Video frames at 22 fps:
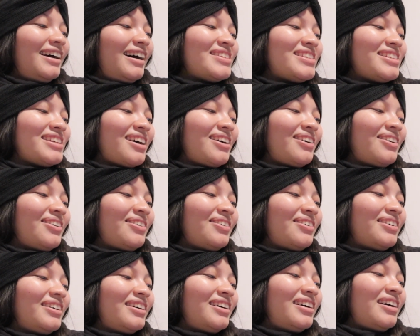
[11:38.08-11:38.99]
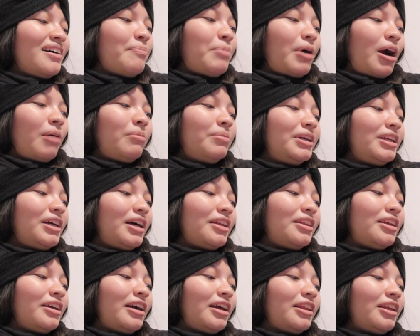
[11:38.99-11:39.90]
So probably
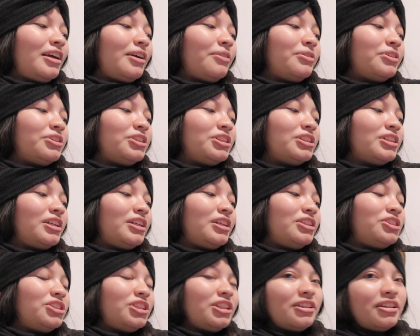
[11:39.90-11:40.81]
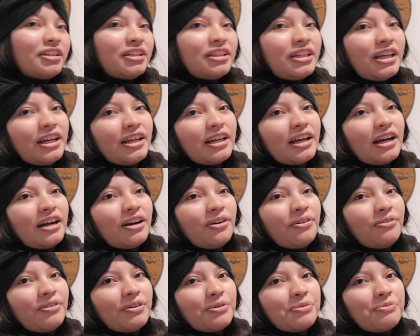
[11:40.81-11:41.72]
nothing. I think we're just gonna chill and hang
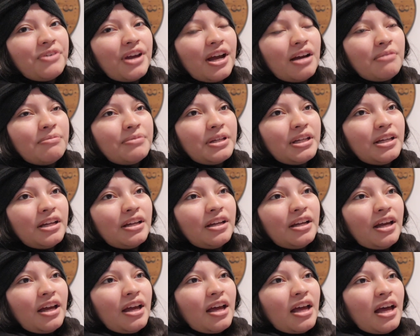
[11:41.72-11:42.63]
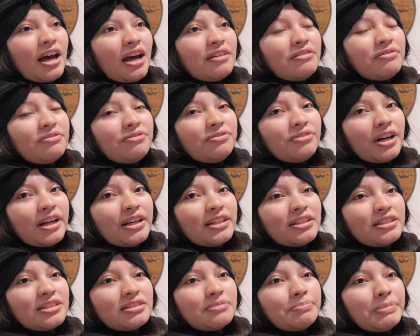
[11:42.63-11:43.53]
out with family and
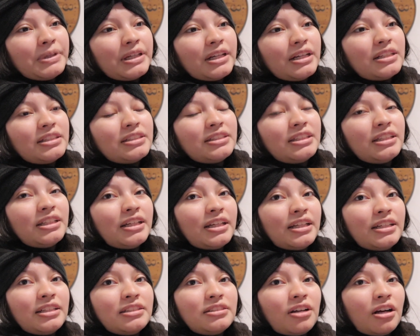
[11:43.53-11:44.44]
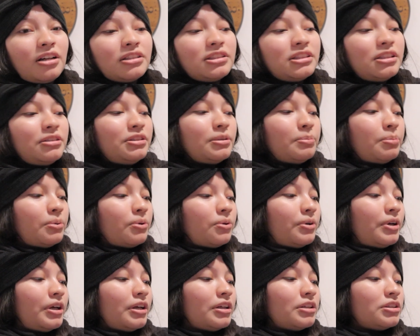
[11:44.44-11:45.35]
friends, because he is also
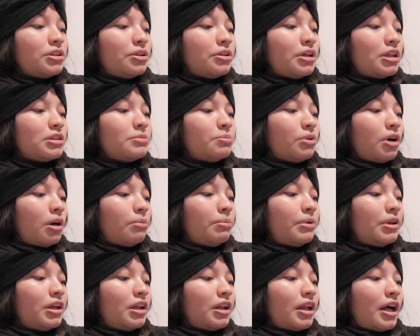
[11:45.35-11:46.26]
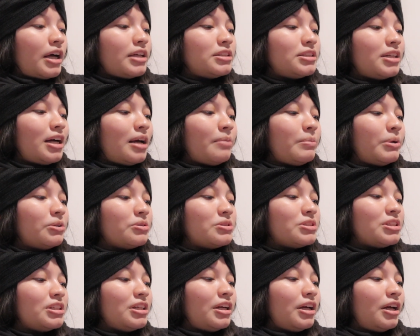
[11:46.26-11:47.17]
deploying, so that's probably the last time he'll
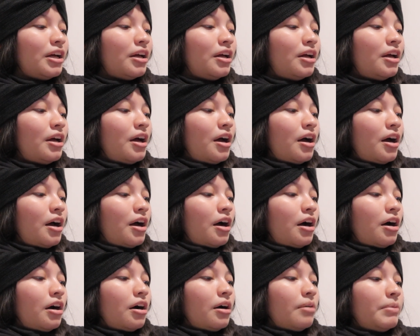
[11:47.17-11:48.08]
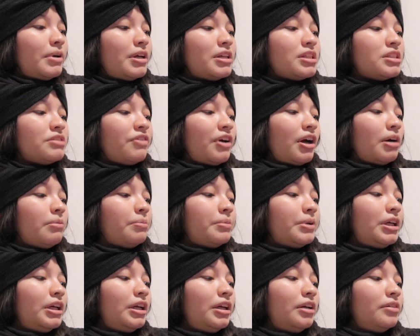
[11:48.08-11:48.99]
see his
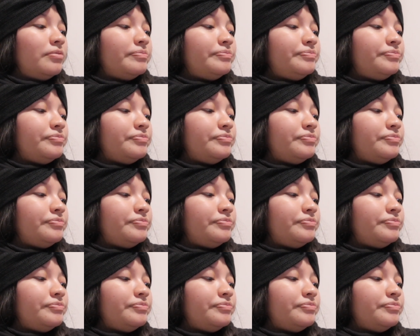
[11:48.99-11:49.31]
family